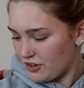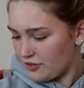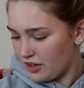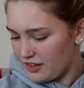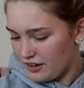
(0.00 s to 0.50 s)
I
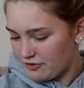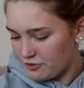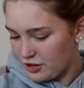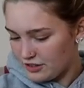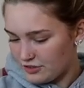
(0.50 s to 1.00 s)
feel like they're
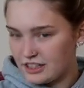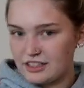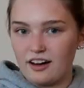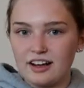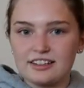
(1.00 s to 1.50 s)
really, really
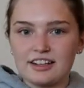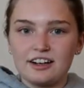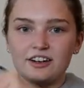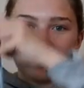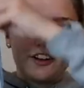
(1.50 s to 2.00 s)
nice.
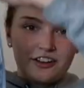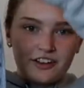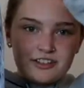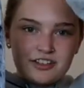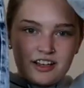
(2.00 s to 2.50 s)
Like, look at
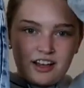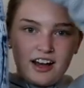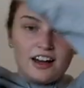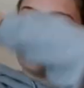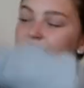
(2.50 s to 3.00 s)
those
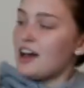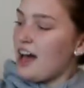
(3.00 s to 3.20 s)
colours.